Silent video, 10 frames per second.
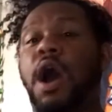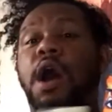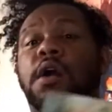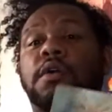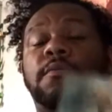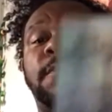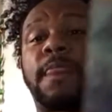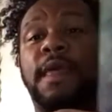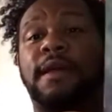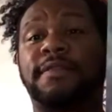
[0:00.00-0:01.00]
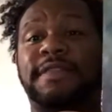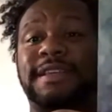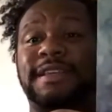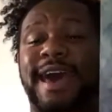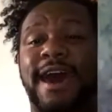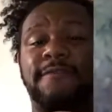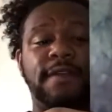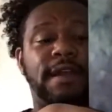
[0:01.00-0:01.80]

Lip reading: Oh, the staff.